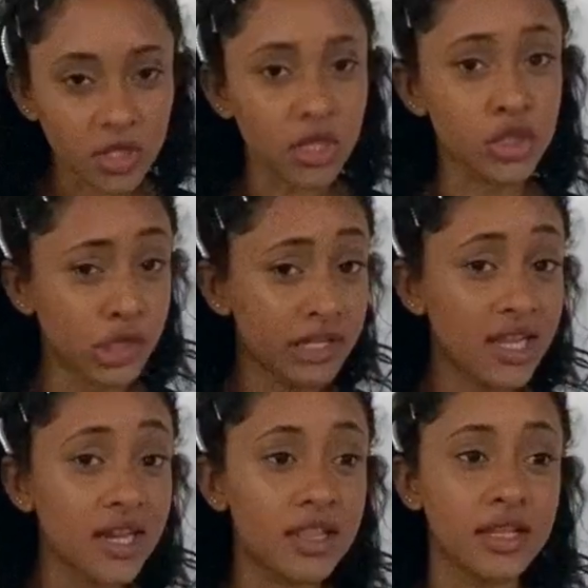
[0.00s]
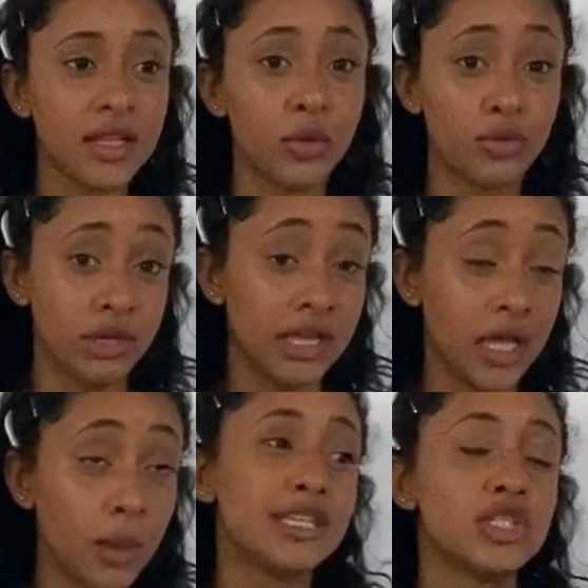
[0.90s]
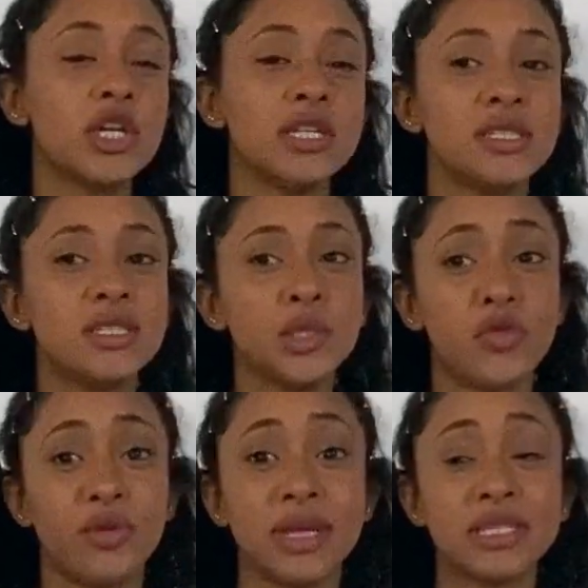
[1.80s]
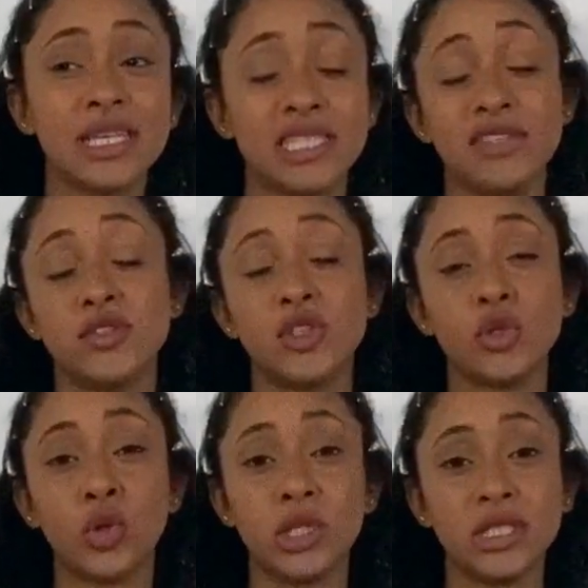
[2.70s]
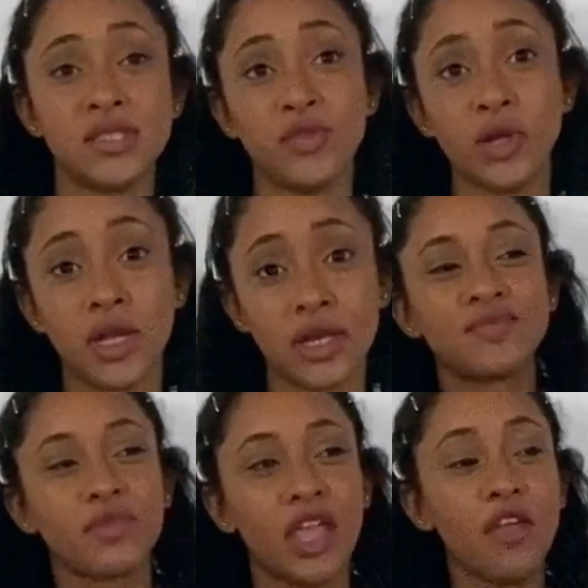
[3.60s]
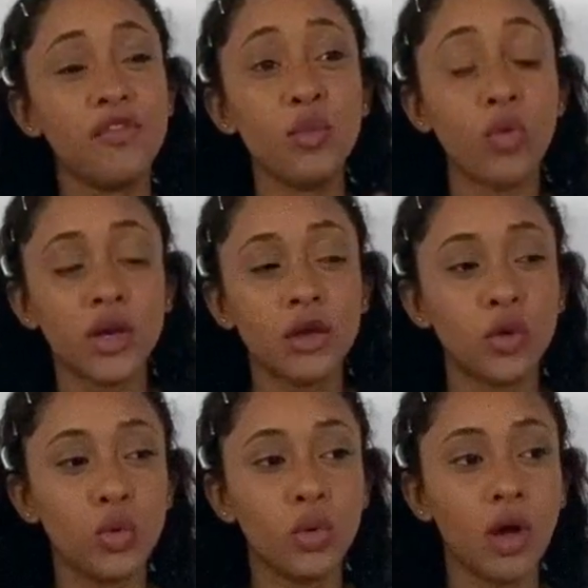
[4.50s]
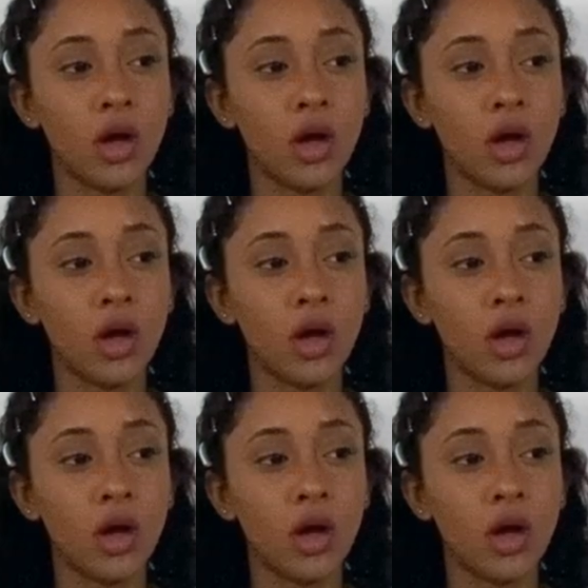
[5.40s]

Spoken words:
drink that, I think that would really help. Try to stay away from excessive salt if you can. If you want to go